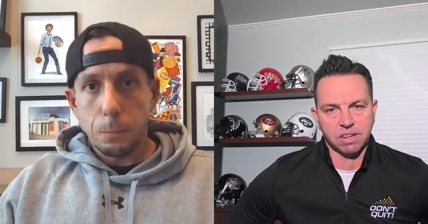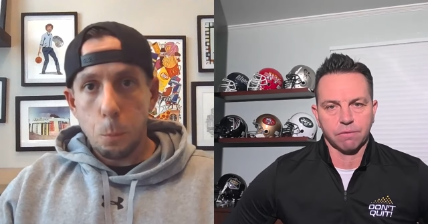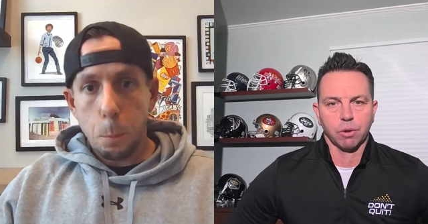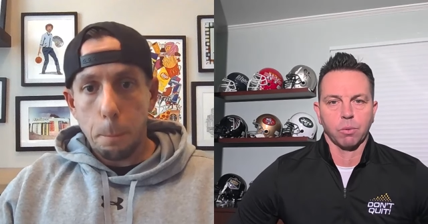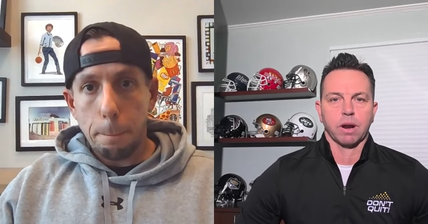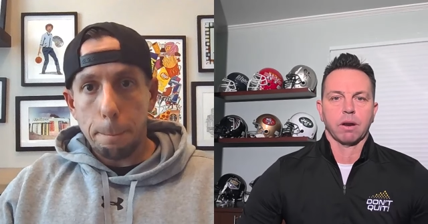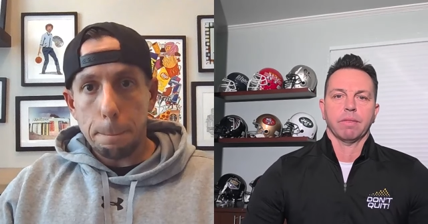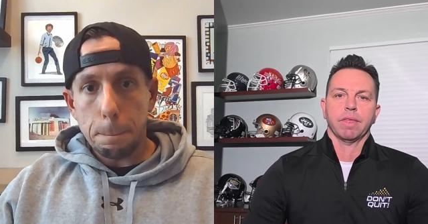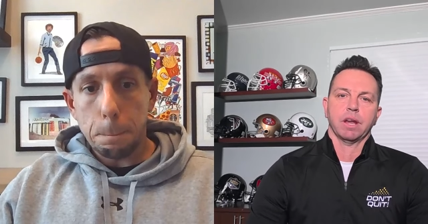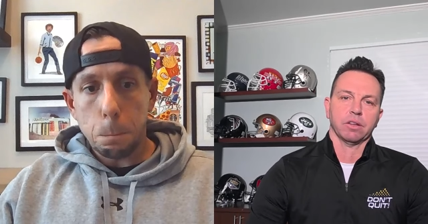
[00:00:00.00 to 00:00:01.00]
Speaker 1: everywhere,
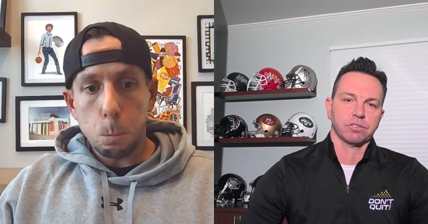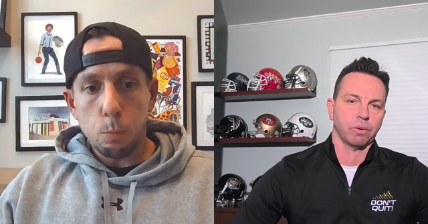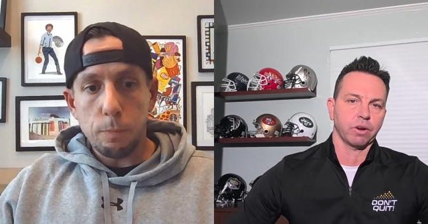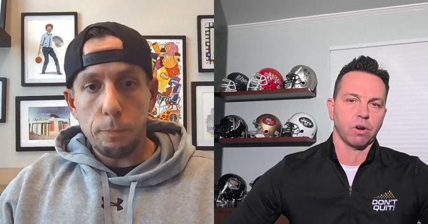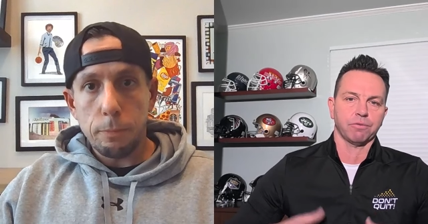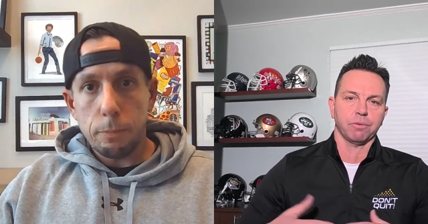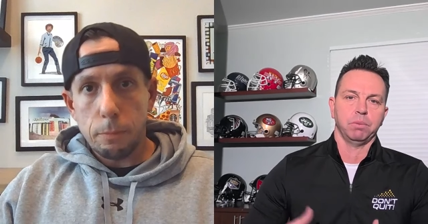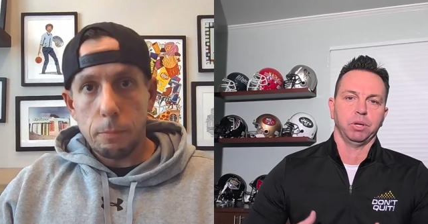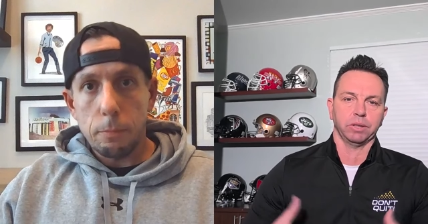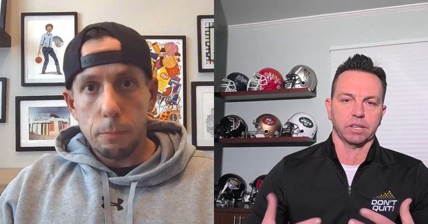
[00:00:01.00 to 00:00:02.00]
and then us going off and
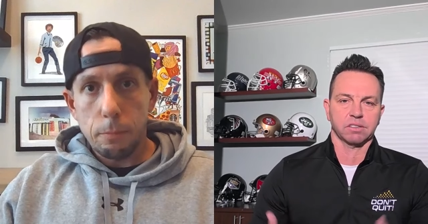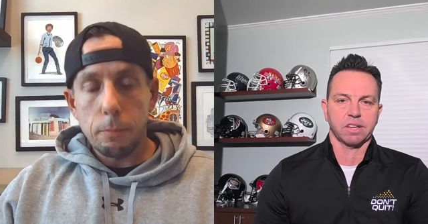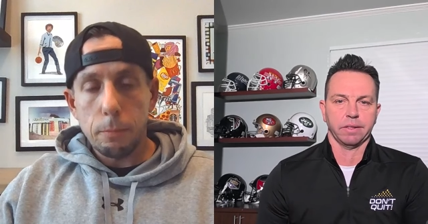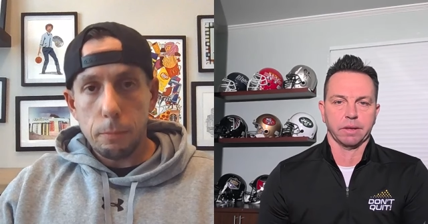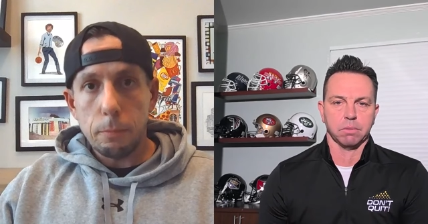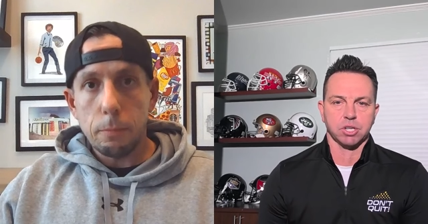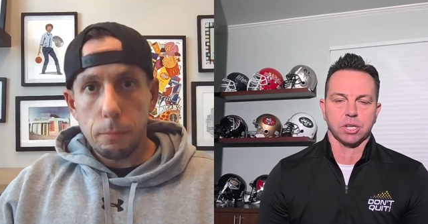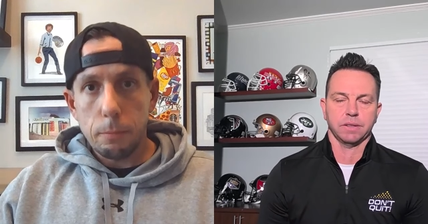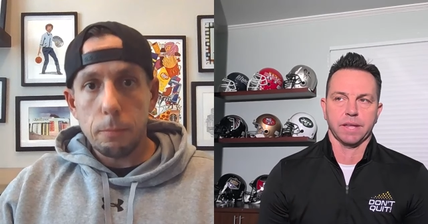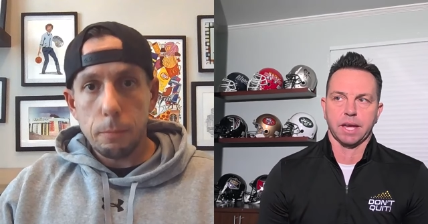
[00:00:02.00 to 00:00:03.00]
building and scaling
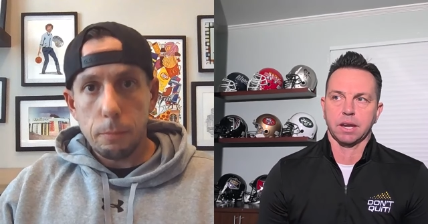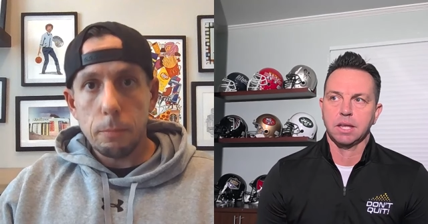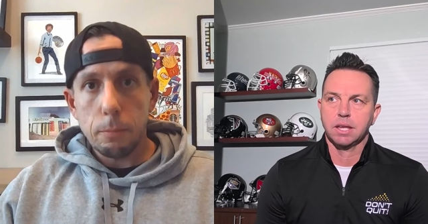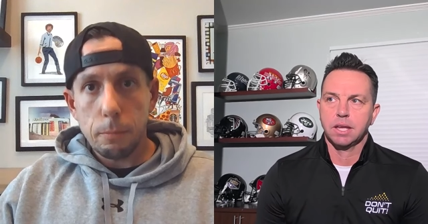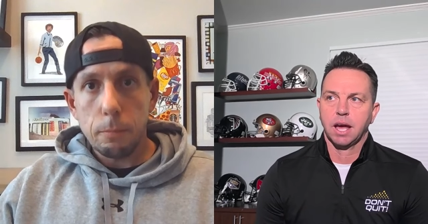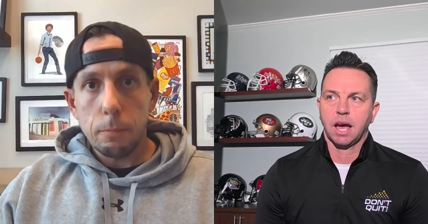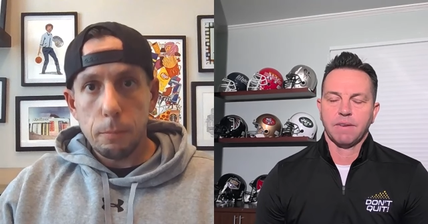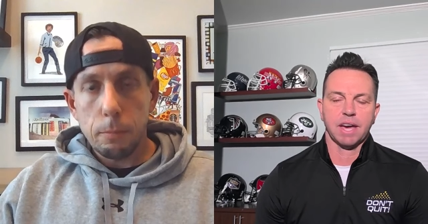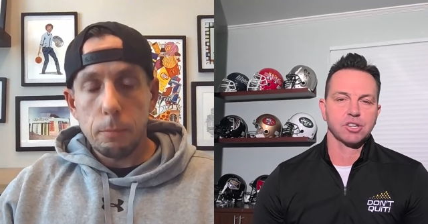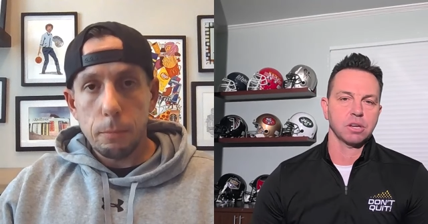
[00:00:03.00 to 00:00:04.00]
mission that I've
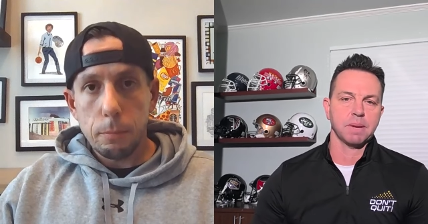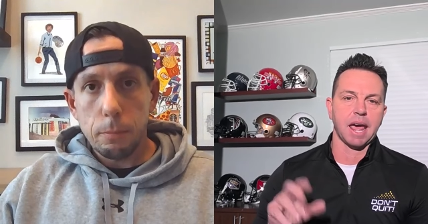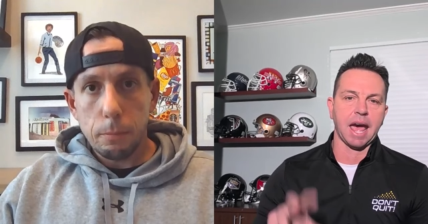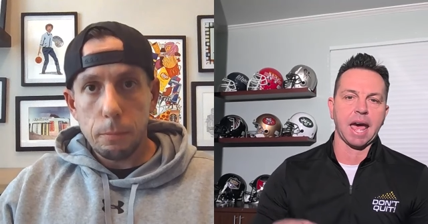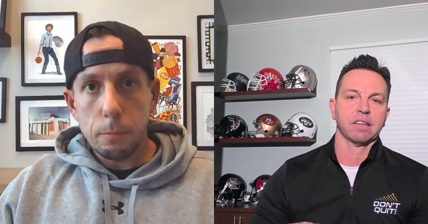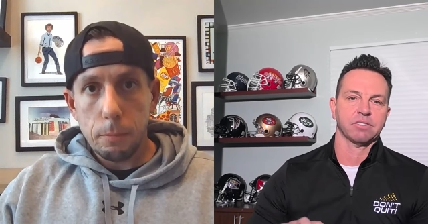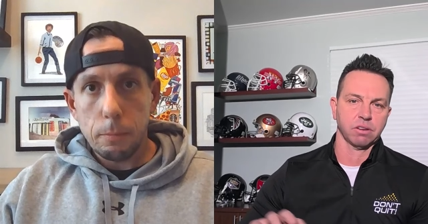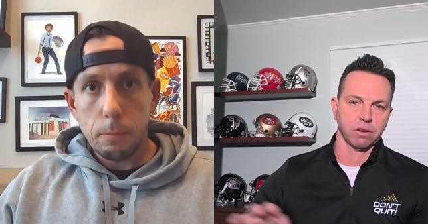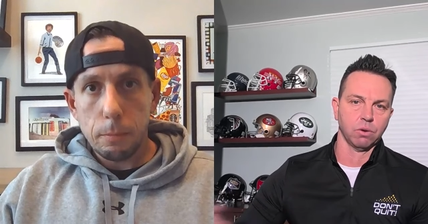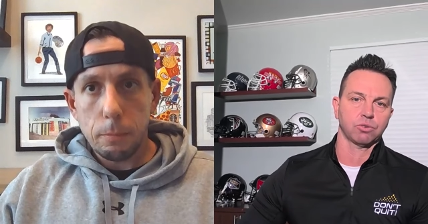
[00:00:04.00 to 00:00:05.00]
actually been asked to
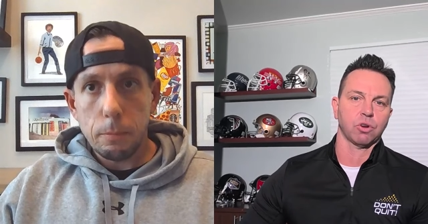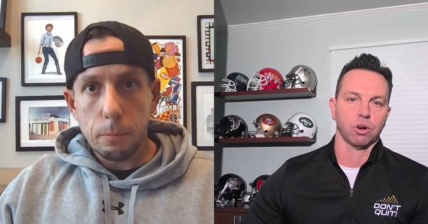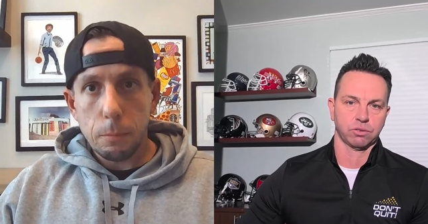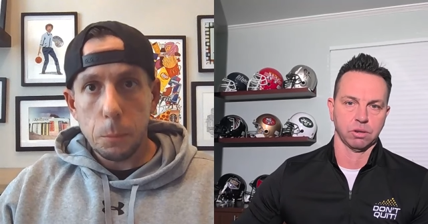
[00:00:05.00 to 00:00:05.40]
go talk to